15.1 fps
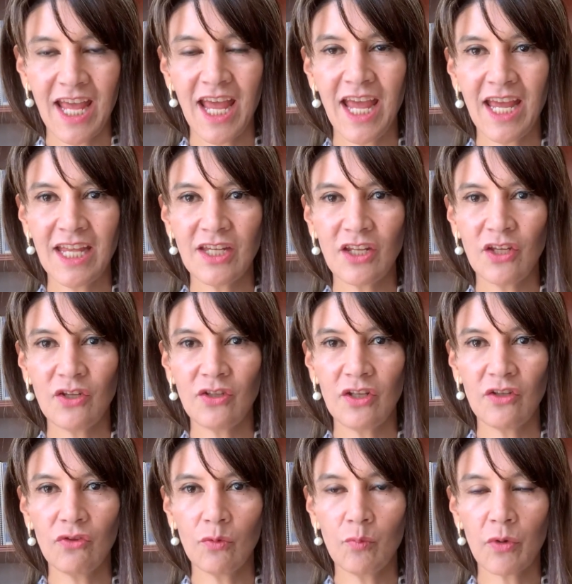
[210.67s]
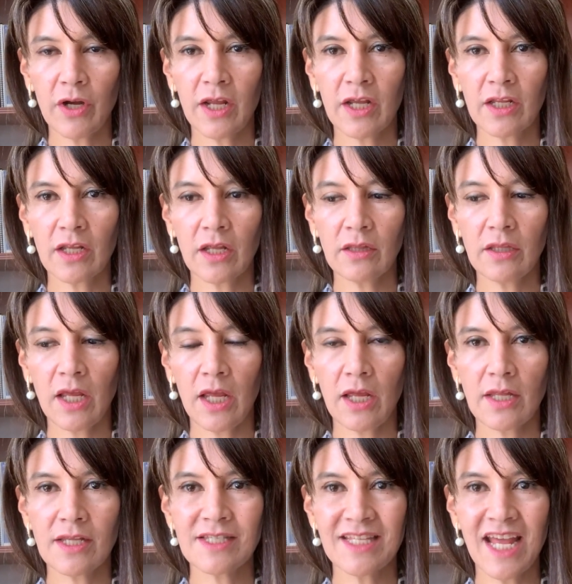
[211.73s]
and you need to bring
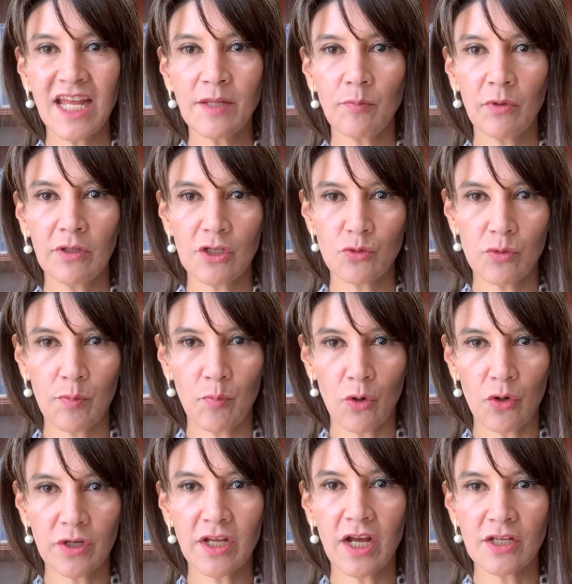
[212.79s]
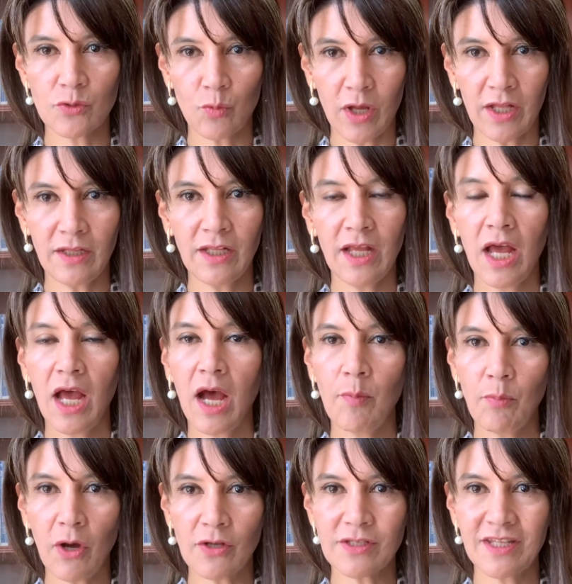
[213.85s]
the state police report as well
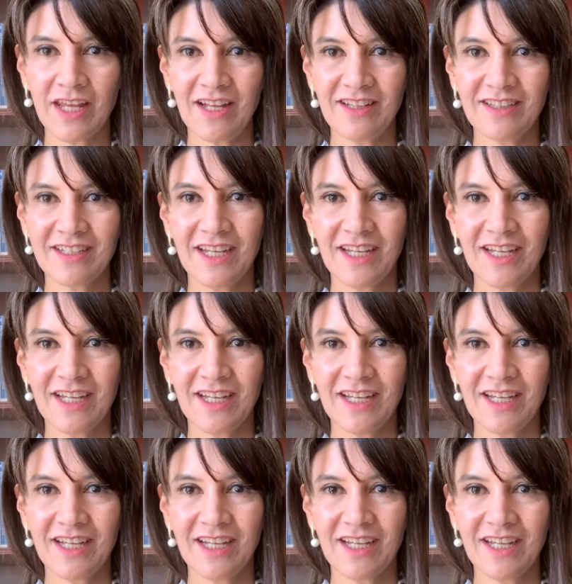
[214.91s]
apostilled.